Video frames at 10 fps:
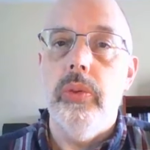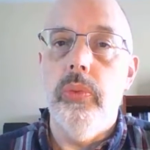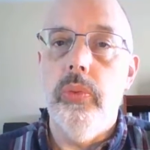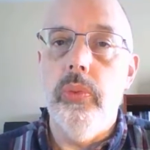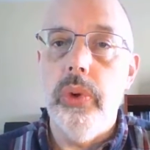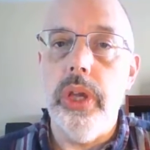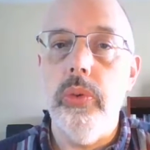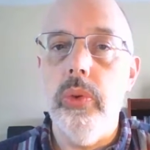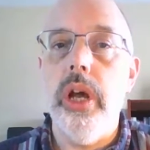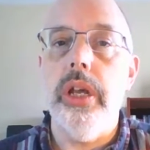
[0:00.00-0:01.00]
We
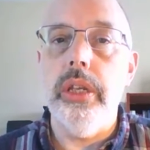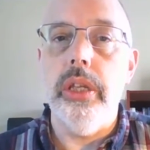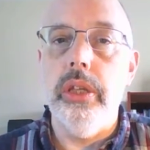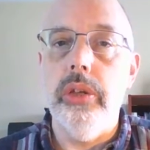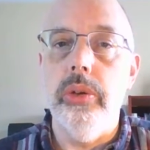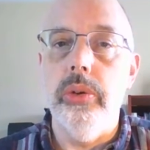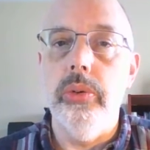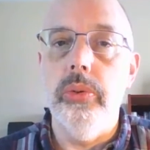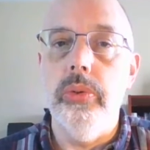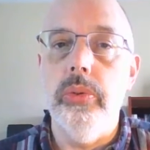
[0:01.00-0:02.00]
want
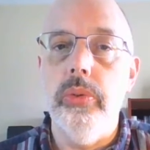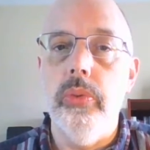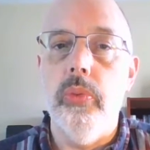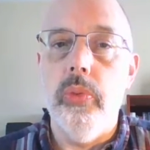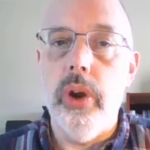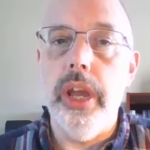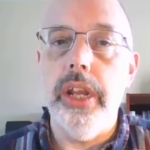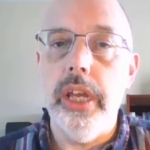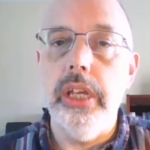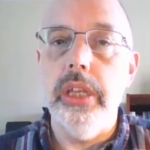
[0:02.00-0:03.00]
you
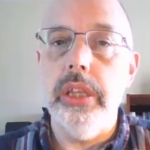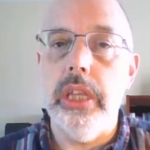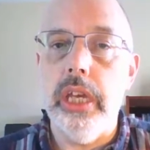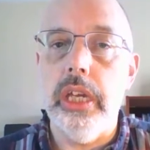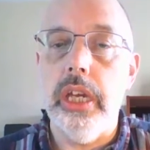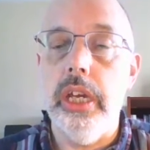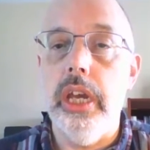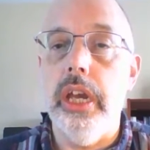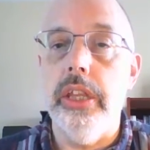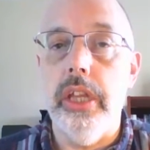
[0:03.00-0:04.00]
writing, thinking,
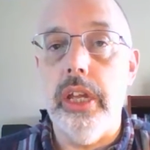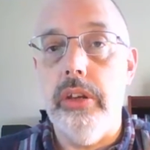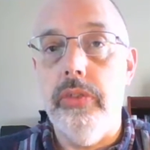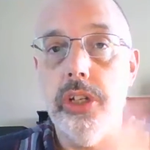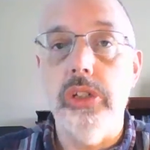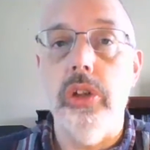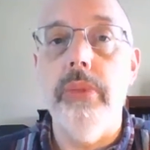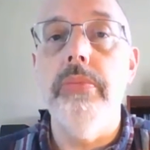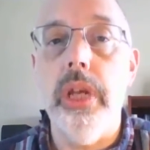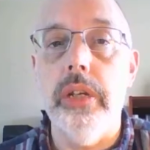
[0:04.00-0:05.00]
and then eventually
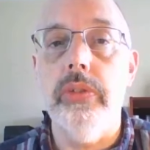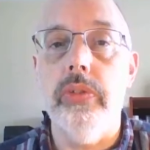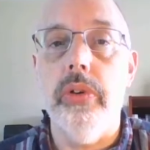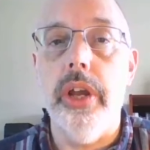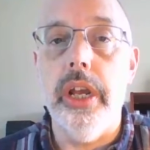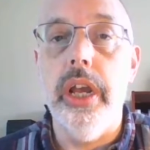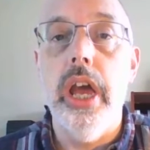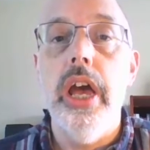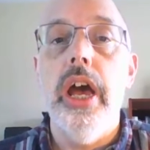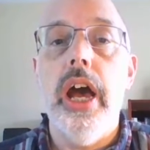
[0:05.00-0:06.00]
ministering
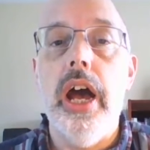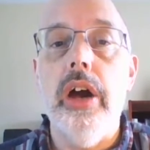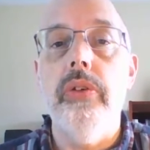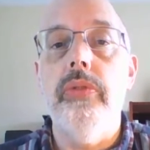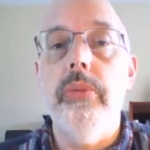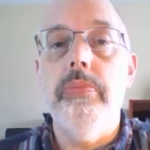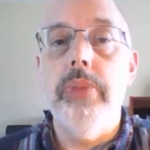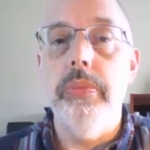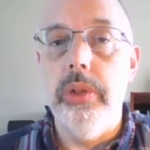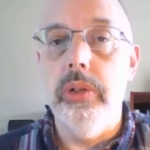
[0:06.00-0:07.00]
out of a
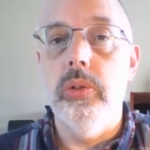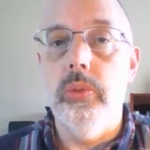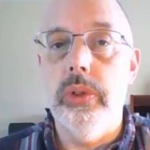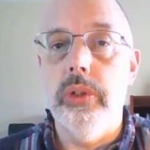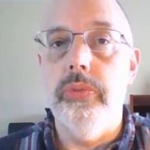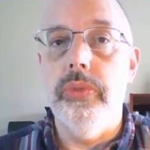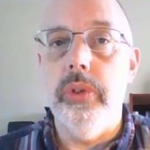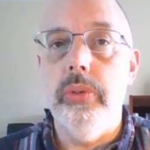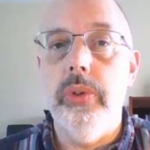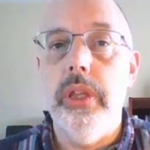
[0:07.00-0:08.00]
biblical
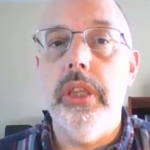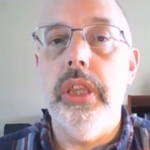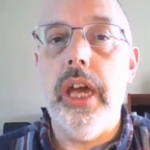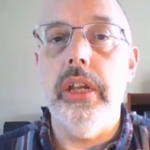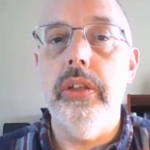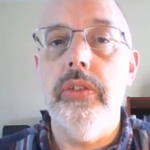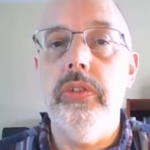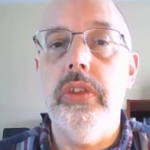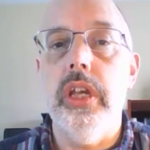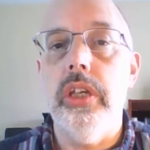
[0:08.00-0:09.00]
worldview. That
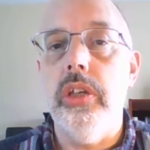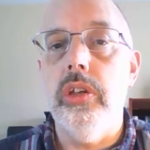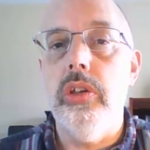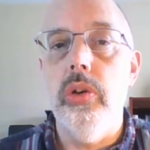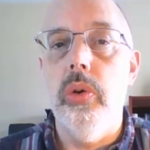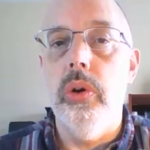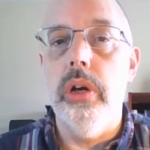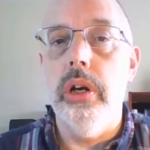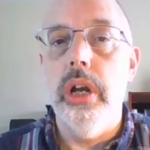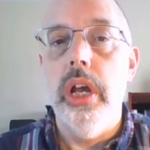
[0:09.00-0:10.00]
is, that
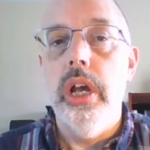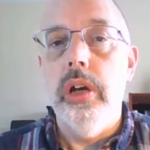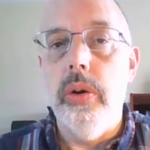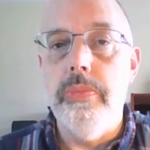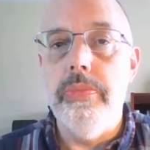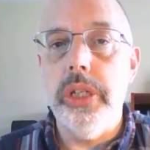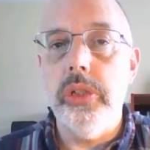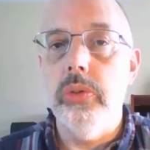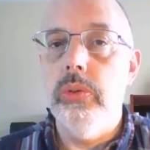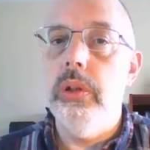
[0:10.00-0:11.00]
your
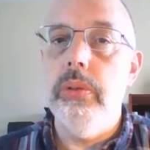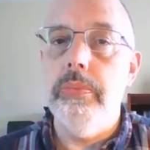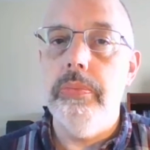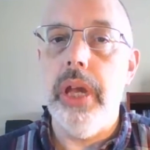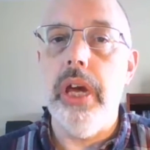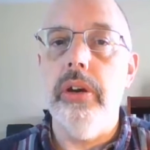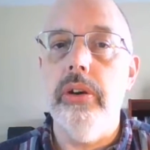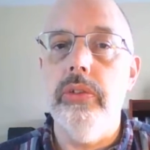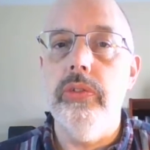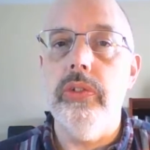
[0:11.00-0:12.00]
habitual
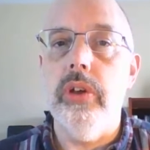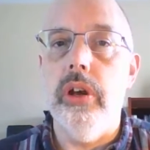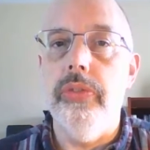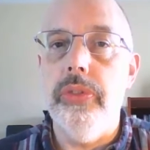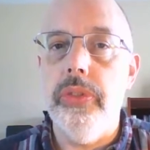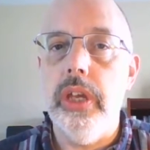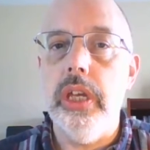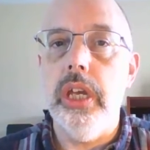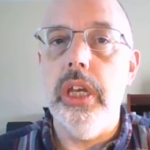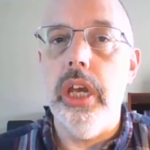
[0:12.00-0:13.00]
patterns of
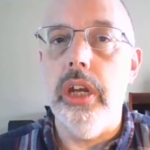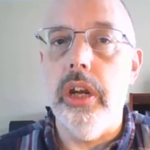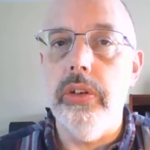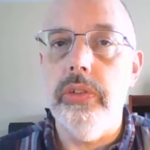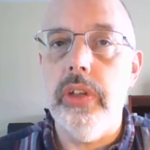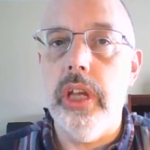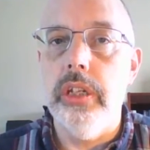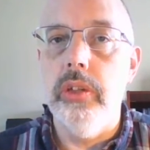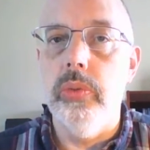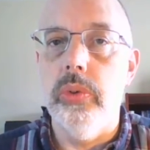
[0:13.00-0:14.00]
thinking and
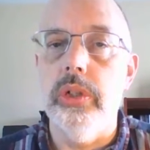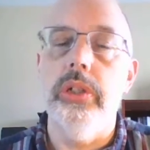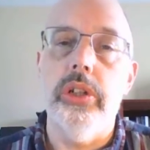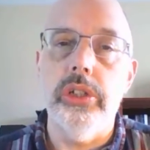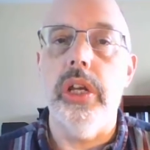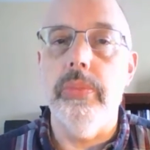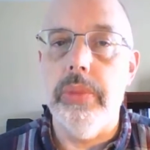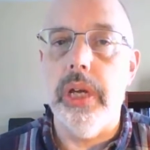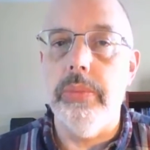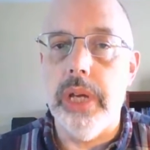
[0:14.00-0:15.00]
understanding the world are shaped
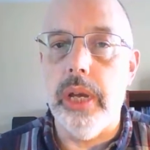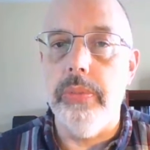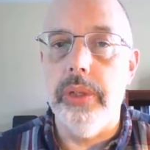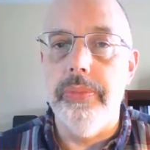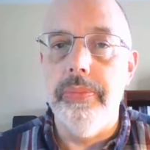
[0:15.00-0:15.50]
by the Bible.